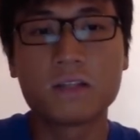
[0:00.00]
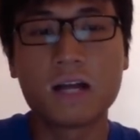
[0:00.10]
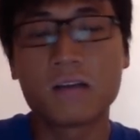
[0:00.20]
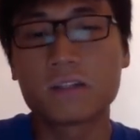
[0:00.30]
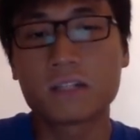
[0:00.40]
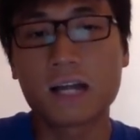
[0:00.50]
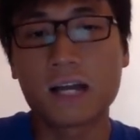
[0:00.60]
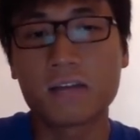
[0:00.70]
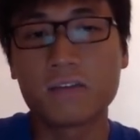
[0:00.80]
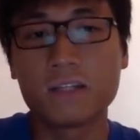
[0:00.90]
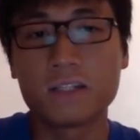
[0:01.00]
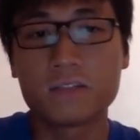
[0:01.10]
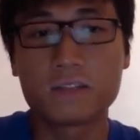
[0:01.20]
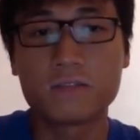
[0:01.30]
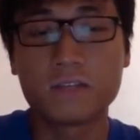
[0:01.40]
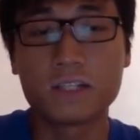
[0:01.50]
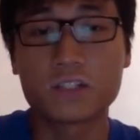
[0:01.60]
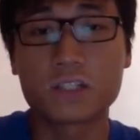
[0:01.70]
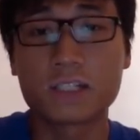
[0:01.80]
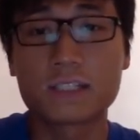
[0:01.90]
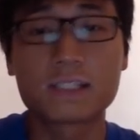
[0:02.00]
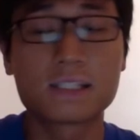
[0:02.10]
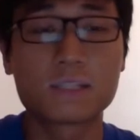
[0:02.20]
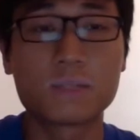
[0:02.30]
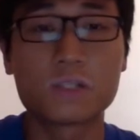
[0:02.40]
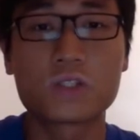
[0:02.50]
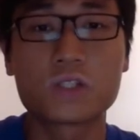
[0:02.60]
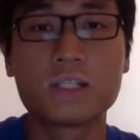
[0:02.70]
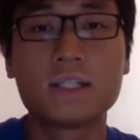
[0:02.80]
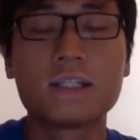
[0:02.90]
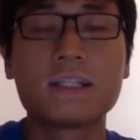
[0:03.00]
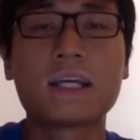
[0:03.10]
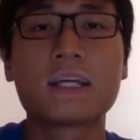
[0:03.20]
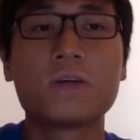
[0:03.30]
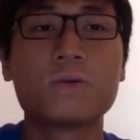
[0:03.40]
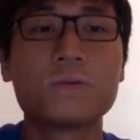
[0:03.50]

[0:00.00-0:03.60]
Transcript: after I finish this speech. Thank you.